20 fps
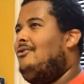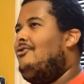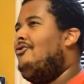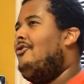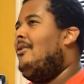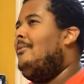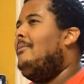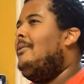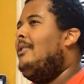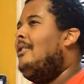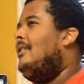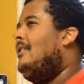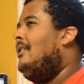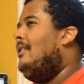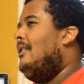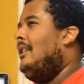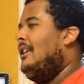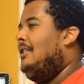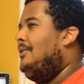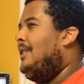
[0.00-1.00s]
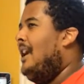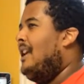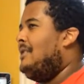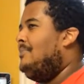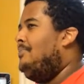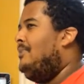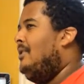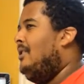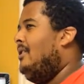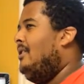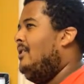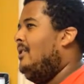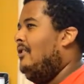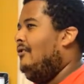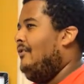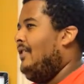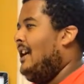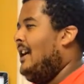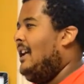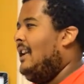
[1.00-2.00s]
Trump. You guys put a
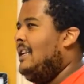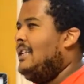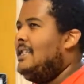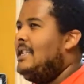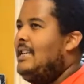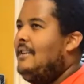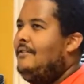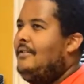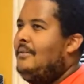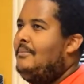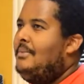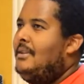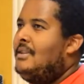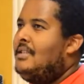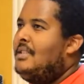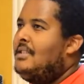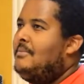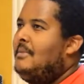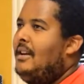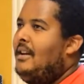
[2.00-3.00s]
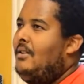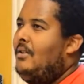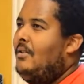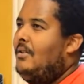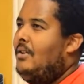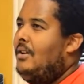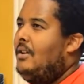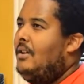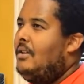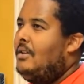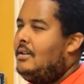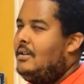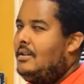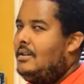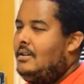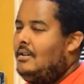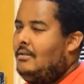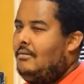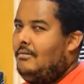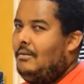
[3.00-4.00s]
reality TV businessman on,
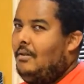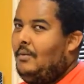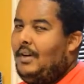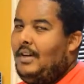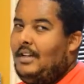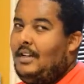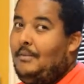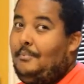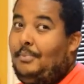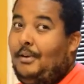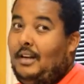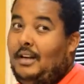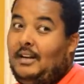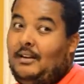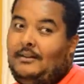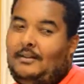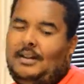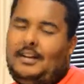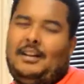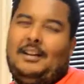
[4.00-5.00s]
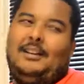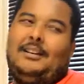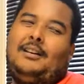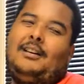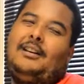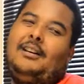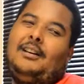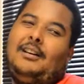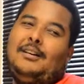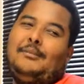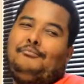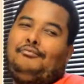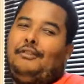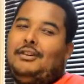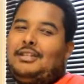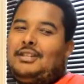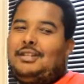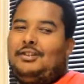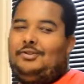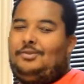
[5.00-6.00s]
in a
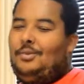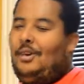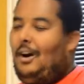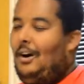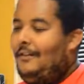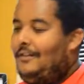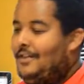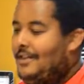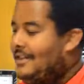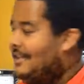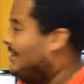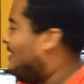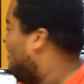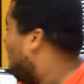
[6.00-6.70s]
presidential office.